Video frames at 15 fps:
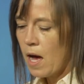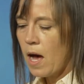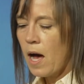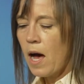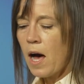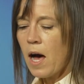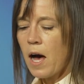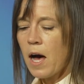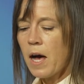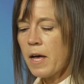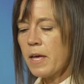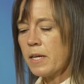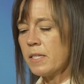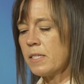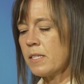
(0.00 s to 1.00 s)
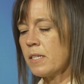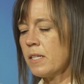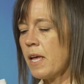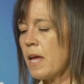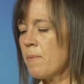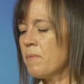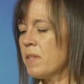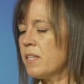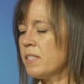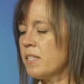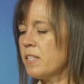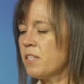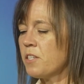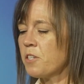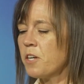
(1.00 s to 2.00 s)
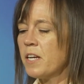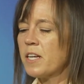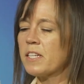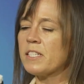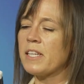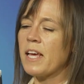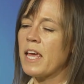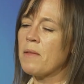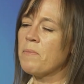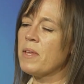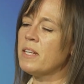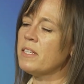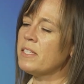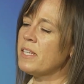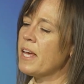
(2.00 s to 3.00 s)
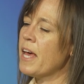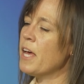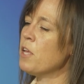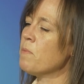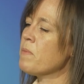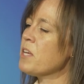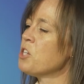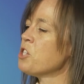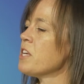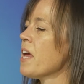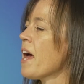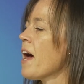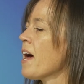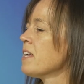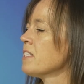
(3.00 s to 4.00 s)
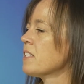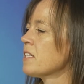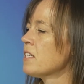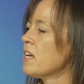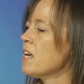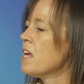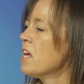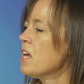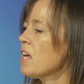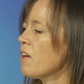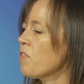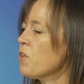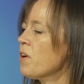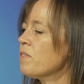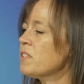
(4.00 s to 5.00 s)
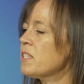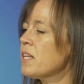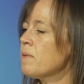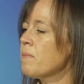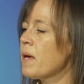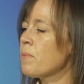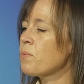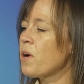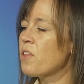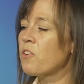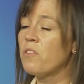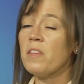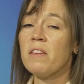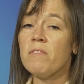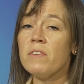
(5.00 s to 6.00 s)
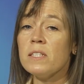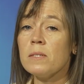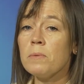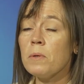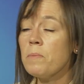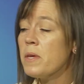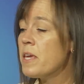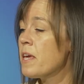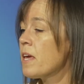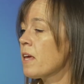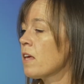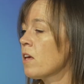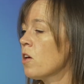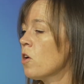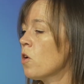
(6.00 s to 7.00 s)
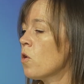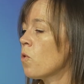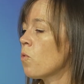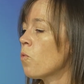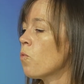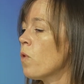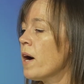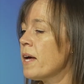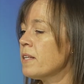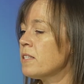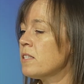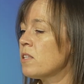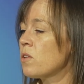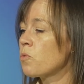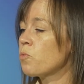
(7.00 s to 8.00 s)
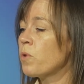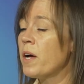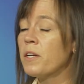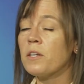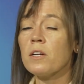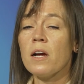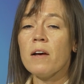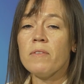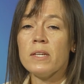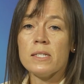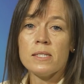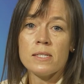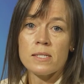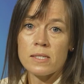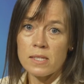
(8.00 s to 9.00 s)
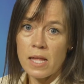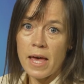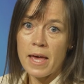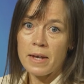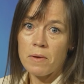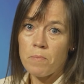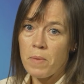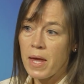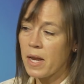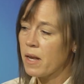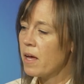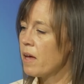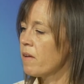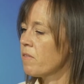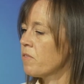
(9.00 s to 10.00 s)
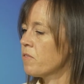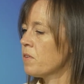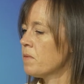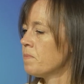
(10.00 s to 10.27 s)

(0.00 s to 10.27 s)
"Ah," exclaimed the sister in excitement. "Tell me," she asked, "if you have seen my brother, the invisible being, what's the runner of his sled made of?"